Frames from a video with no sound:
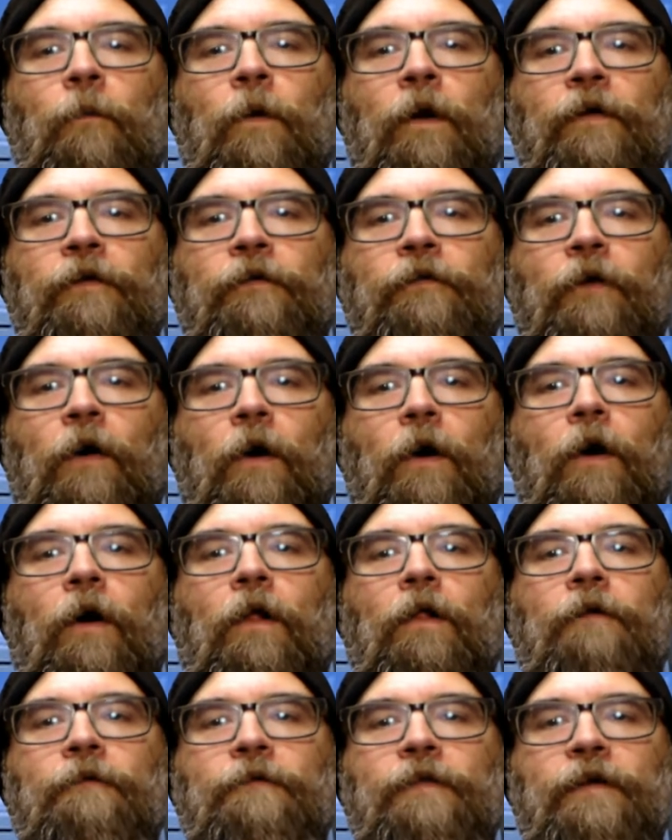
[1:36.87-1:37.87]
was
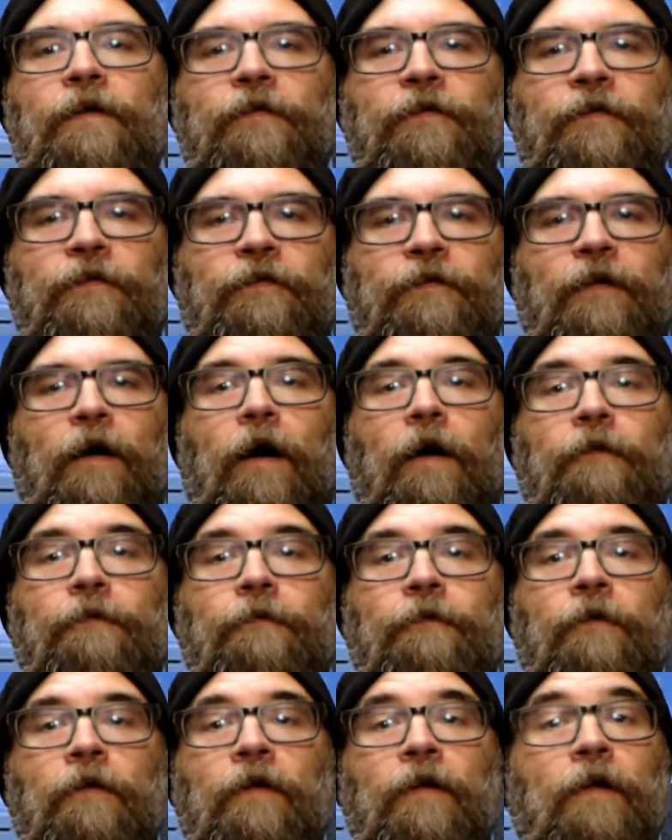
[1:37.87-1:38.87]
all of this stuff.